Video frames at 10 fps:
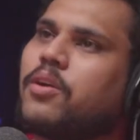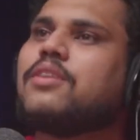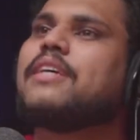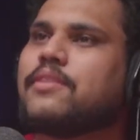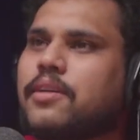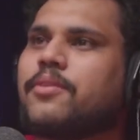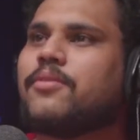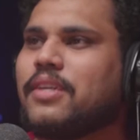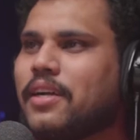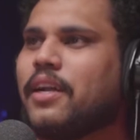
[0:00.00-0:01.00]
because Isaac
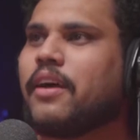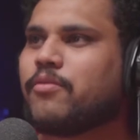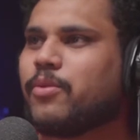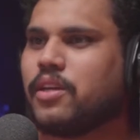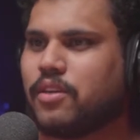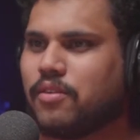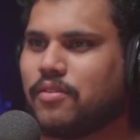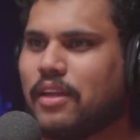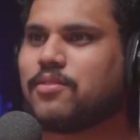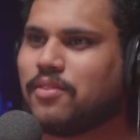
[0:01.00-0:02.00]
Newton didn't have Twitter.
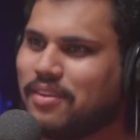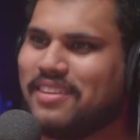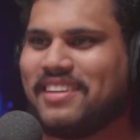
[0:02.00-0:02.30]
That's all.